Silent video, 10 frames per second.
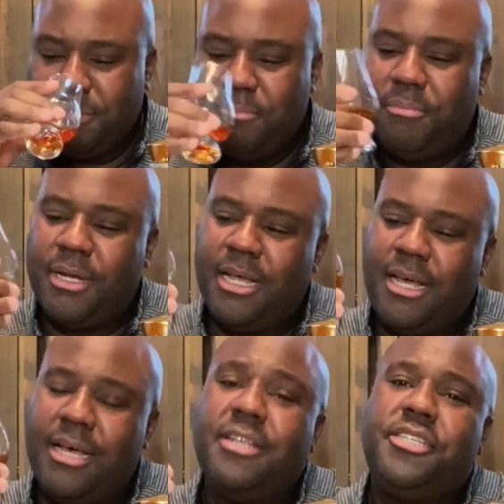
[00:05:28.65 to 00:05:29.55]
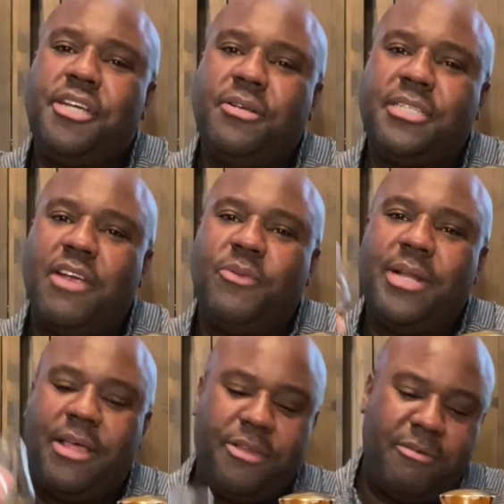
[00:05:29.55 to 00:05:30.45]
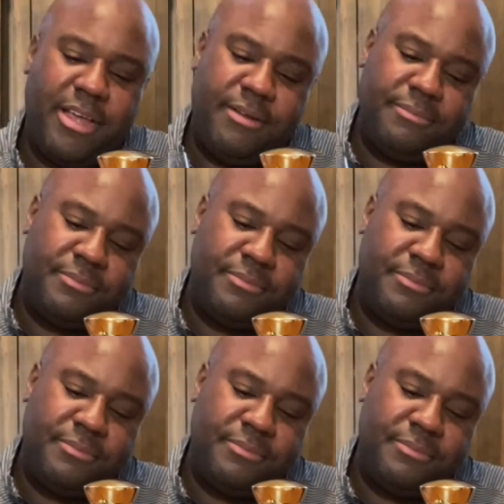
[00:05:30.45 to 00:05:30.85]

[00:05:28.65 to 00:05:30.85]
But cheers to everyone out there, right?